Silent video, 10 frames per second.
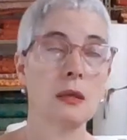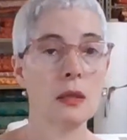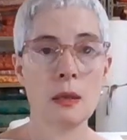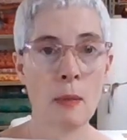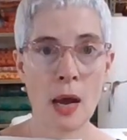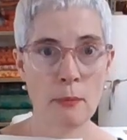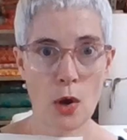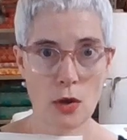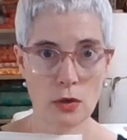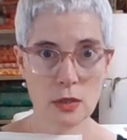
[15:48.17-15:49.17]
The mind
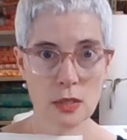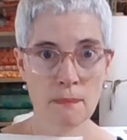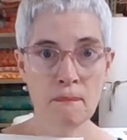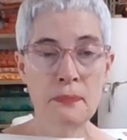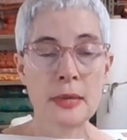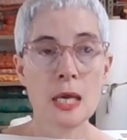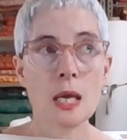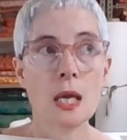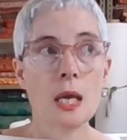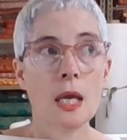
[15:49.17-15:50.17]
boggles.
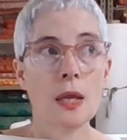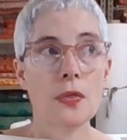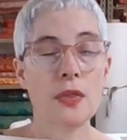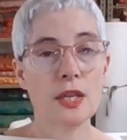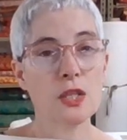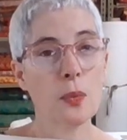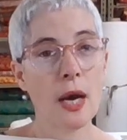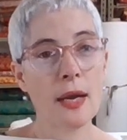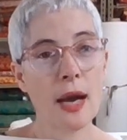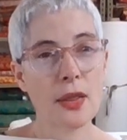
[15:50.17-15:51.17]
This one,
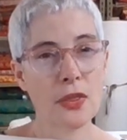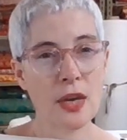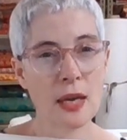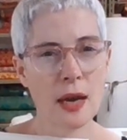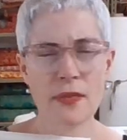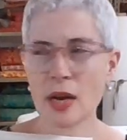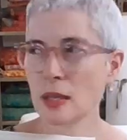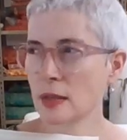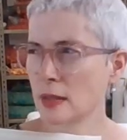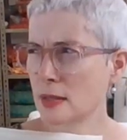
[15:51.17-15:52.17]
I think, I've got
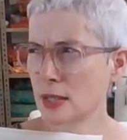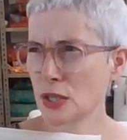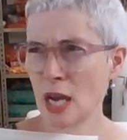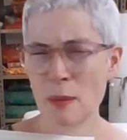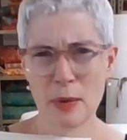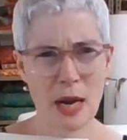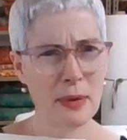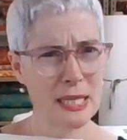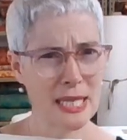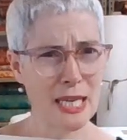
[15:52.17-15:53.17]
to look at the stitch count, but I
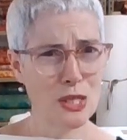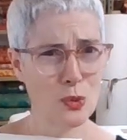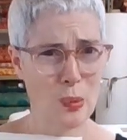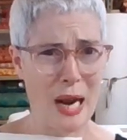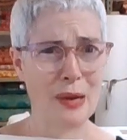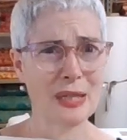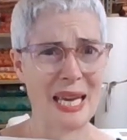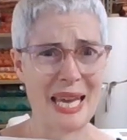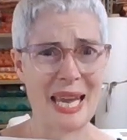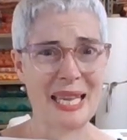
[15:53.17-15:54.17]
want to say it's around
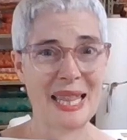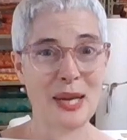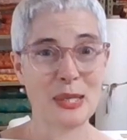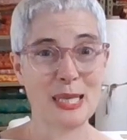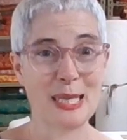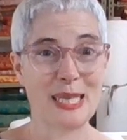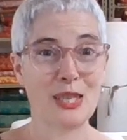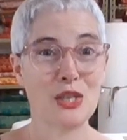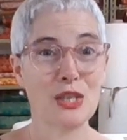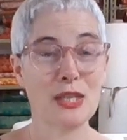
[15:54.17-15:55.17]
like 8,000
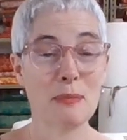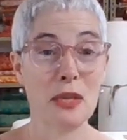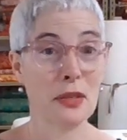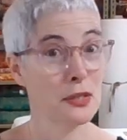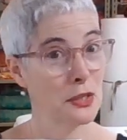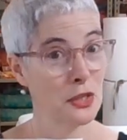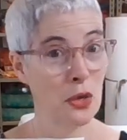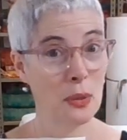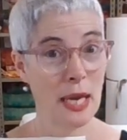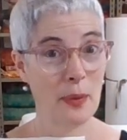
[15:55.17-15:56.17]
stitches. I mean, this is
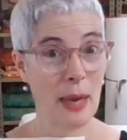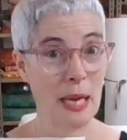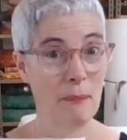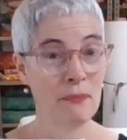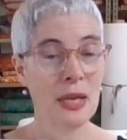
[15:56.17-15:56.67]
no lightweight.